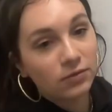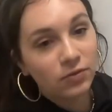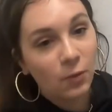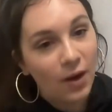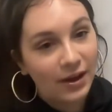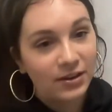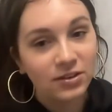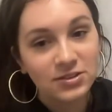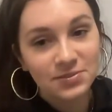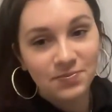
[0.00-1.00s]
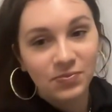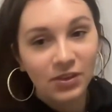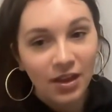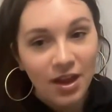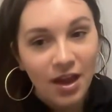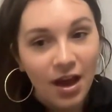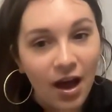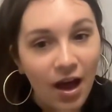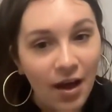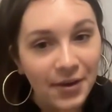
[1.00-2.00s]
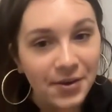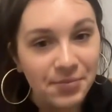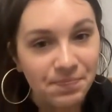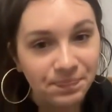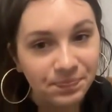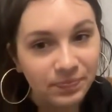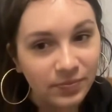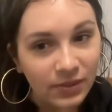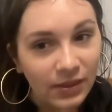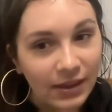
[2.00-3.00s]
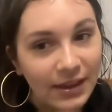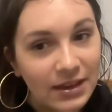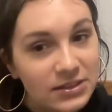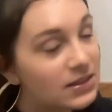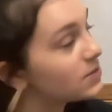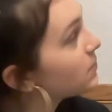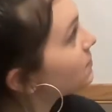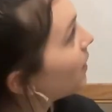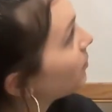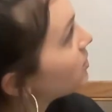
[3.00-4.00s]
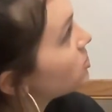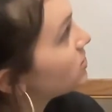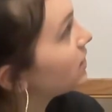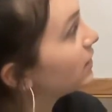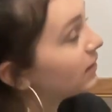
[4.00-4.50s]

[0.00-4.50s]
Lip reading: the Wild. And this was published in